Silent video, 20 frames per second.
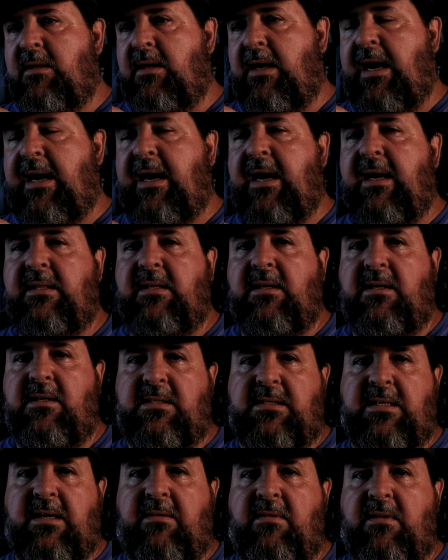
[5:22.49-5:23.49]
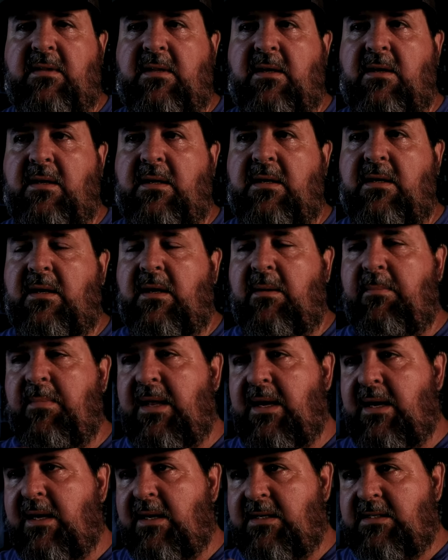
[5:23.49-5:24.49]
I got there at 7:30,
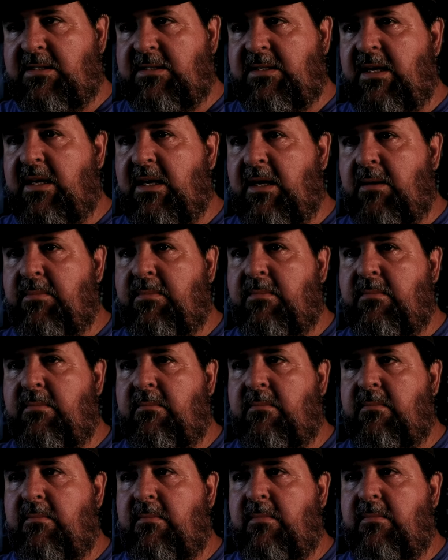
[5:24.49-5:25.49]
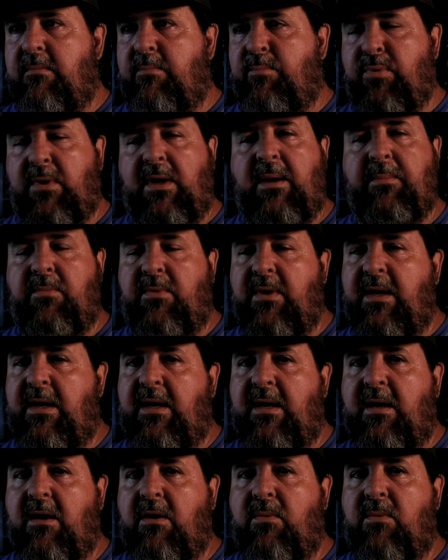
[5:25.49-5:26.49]
immediately set up, prep, ready
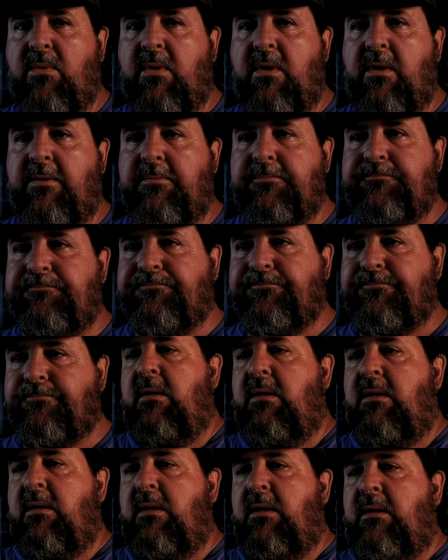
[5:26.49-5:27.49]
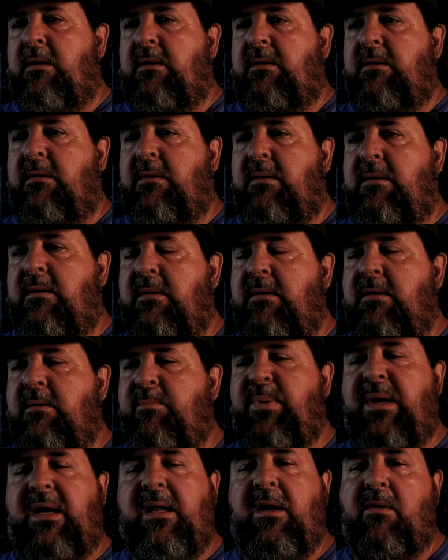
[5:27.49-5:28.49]
to go to work. Uh,
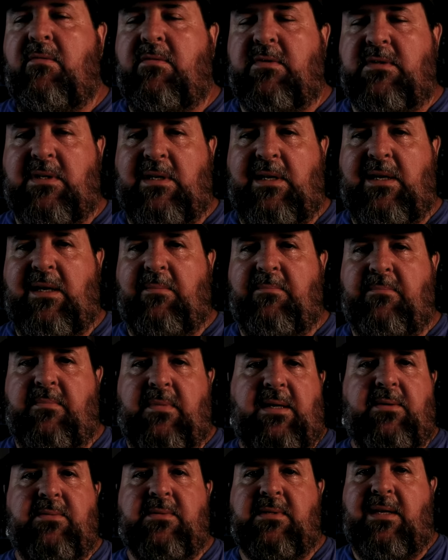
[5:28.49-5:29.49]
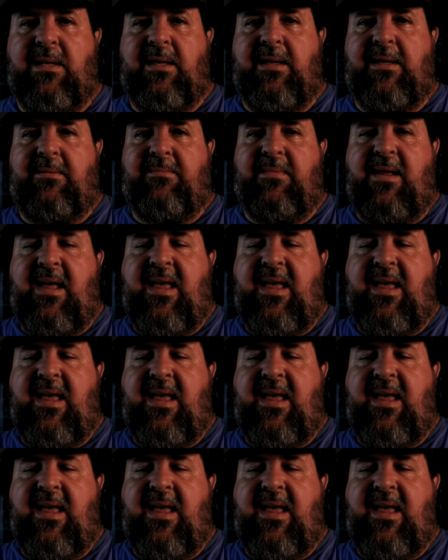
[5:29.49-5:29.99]
Pete overslept. He was late.